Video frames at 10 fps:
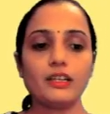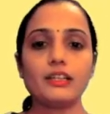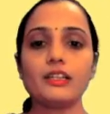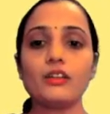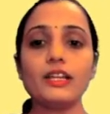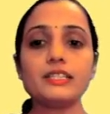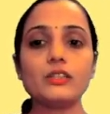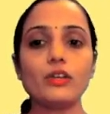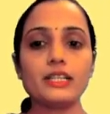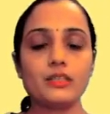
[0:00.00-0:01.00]
Now let's
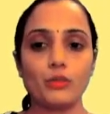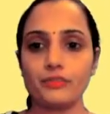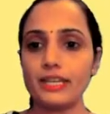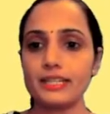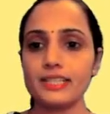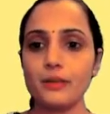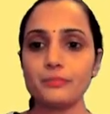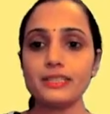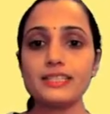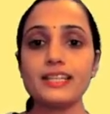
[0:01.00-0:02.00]
look at some of the
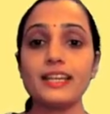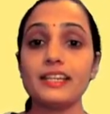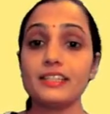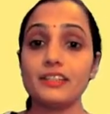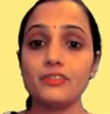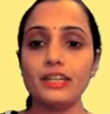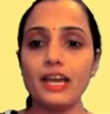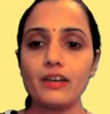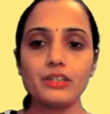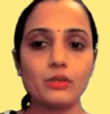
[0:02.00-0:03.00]
examples. Here we
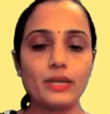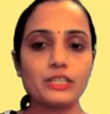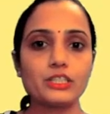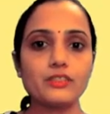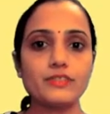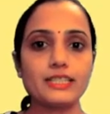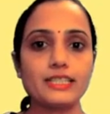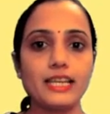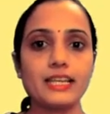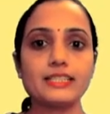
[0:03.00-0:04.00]
have a question which
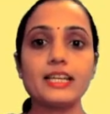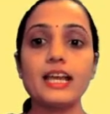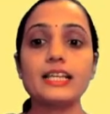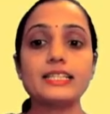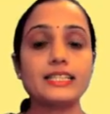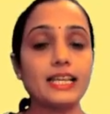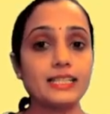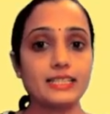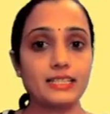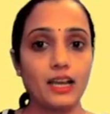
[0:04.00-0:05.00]
says
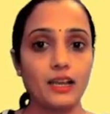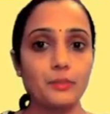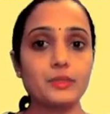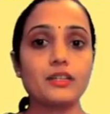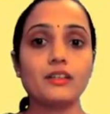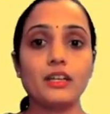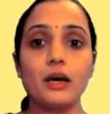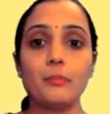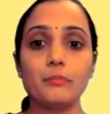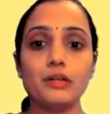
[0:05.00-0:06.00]
6 times a
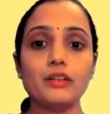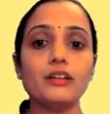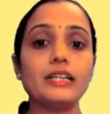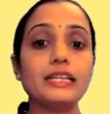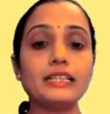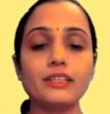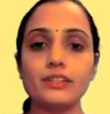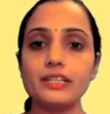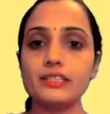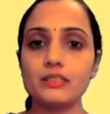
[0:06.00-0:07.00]
number
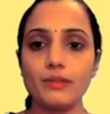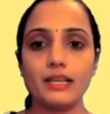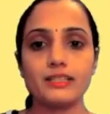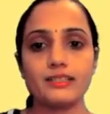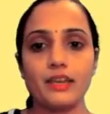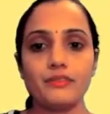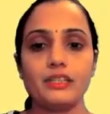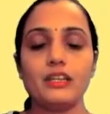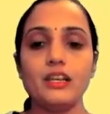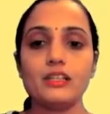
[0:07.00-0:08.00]
increased by
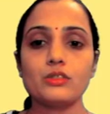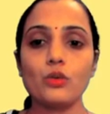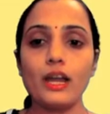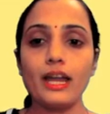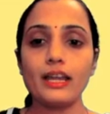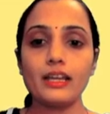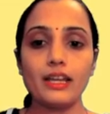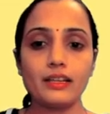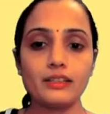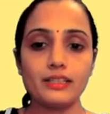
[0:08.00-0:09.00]
7. So
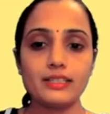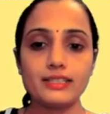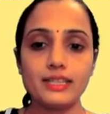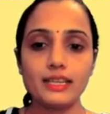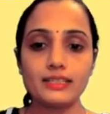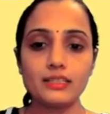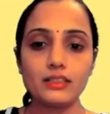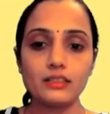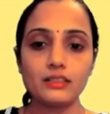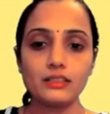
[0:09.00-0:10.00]
and it says
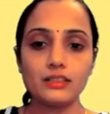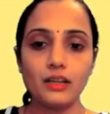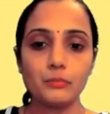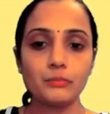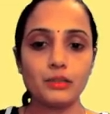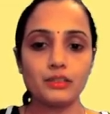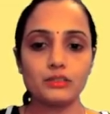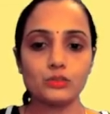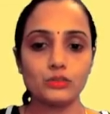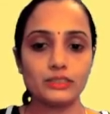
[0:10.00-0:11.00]
a number.
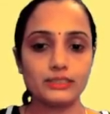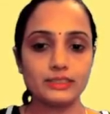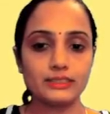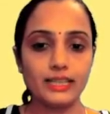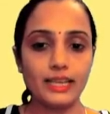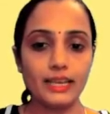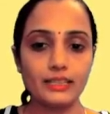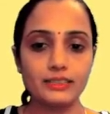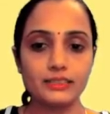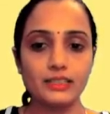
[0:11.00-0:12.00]
So this is
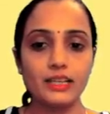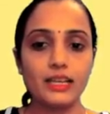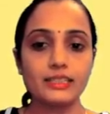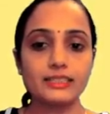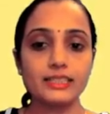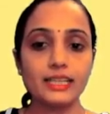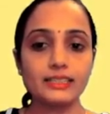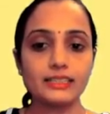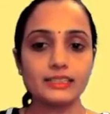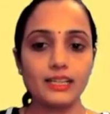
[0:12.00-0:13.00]
x.
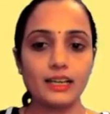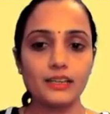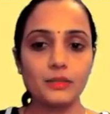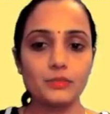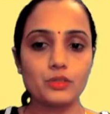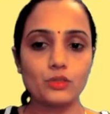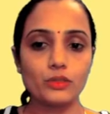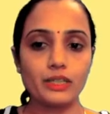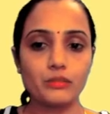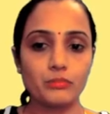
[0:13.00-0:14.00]
6 times,
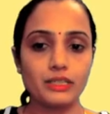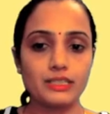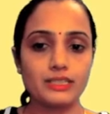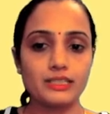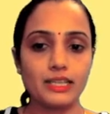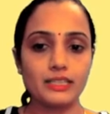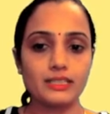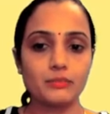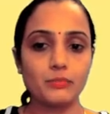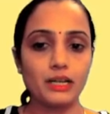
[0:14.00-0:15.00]
so it means
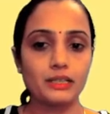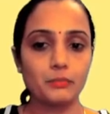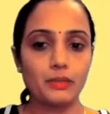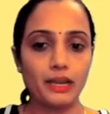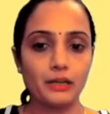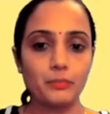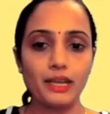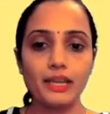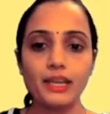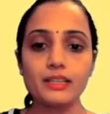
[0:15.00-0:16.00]
6 multiplied
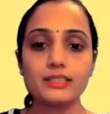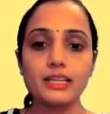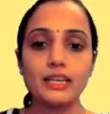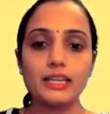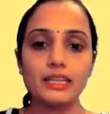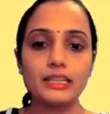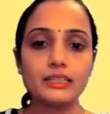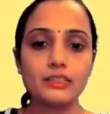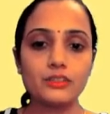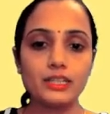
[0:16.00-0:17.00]
by x.
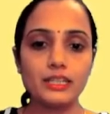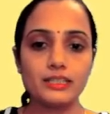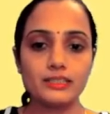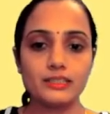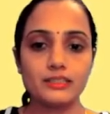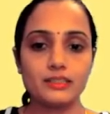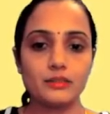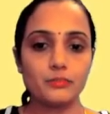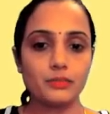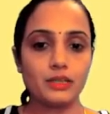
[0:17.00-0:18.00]
Increased
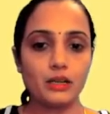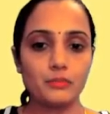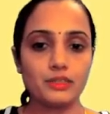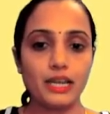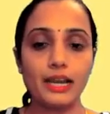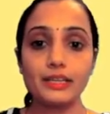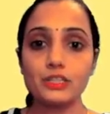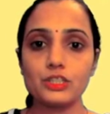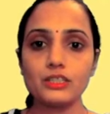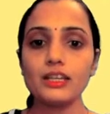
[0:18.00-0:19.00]
becomes
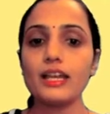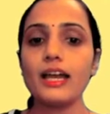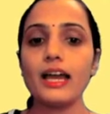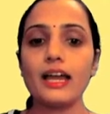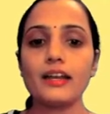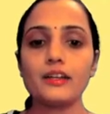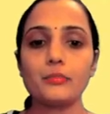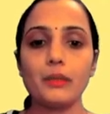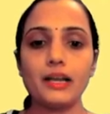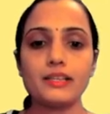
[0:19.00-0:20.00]
addition,
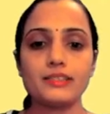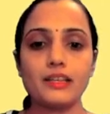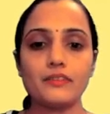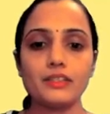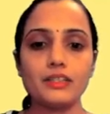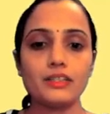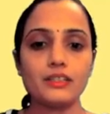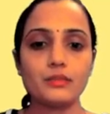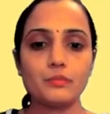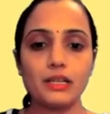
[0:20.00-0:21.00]
and by 7
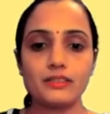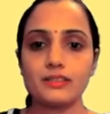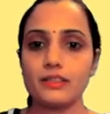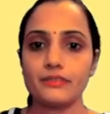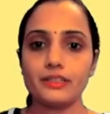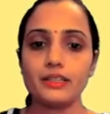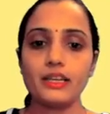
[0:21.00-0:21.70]
is plus 7.